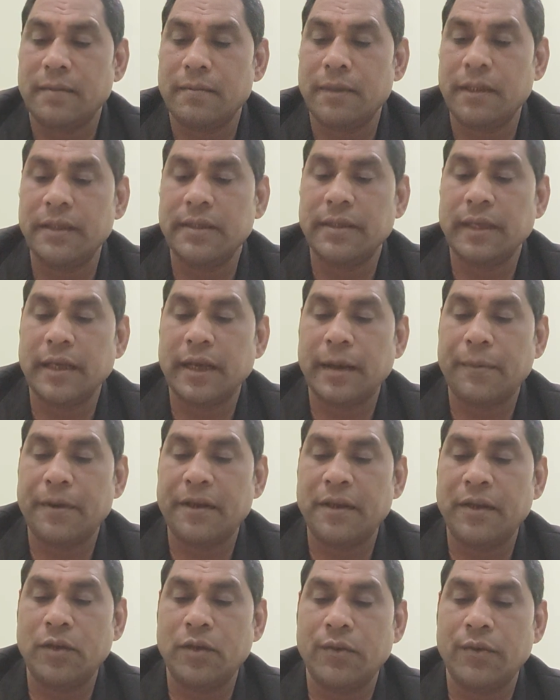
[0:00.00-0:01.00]
means a
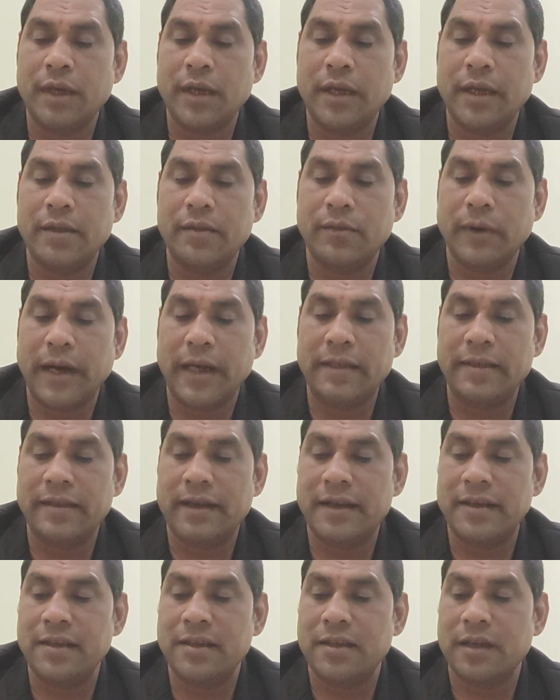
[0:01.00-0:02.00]
revenue village wise
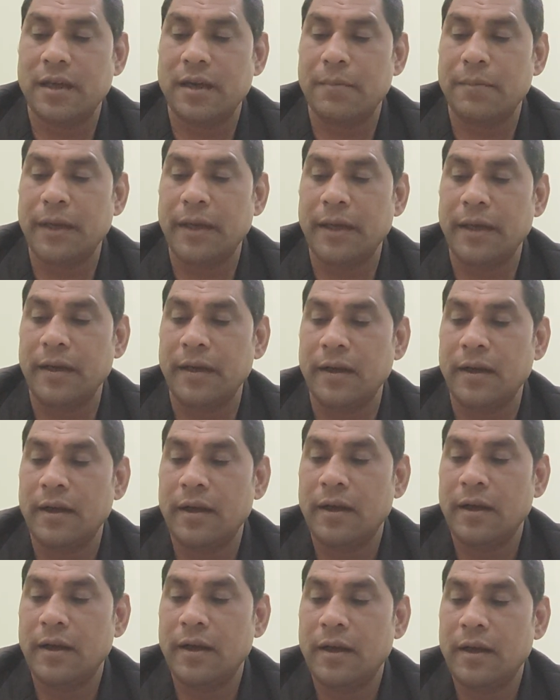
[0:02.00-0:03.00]
register
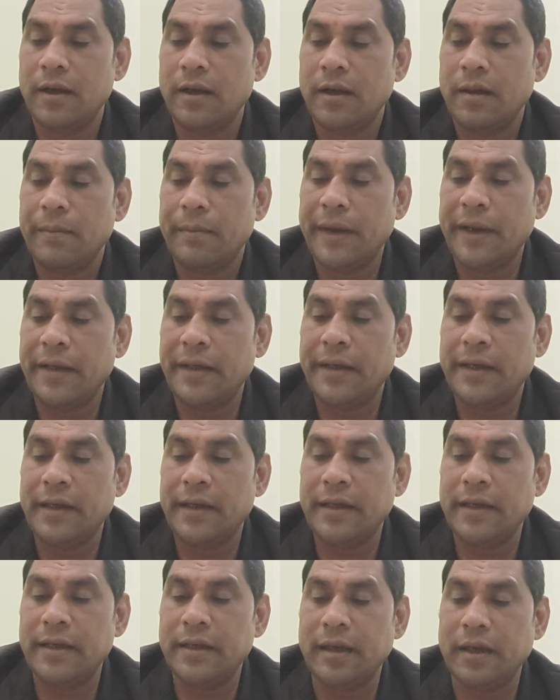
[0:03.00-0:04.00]
being
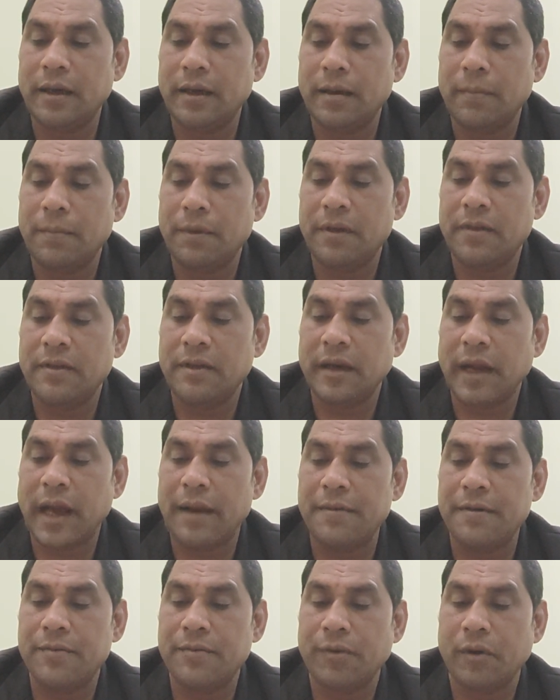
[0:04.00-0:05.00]
maintained in the
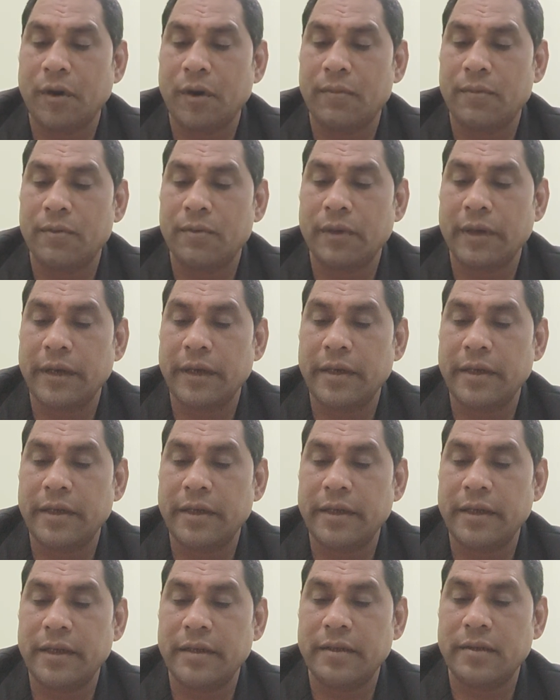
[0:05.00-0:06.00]
prescribed form showing
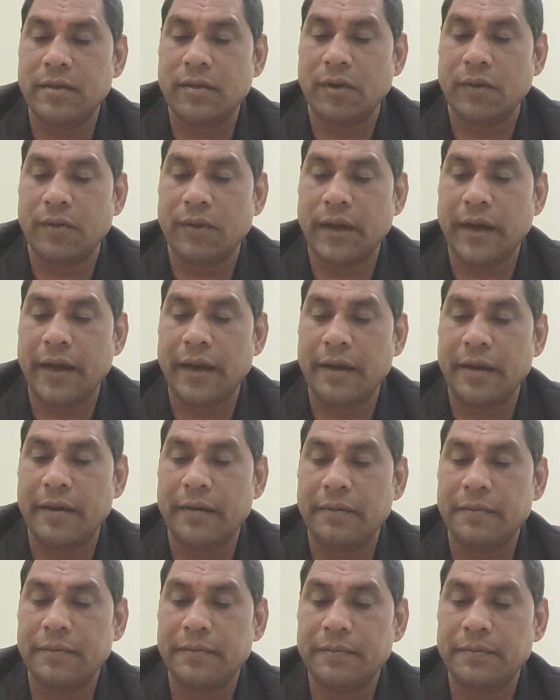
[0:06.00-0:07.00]
details of land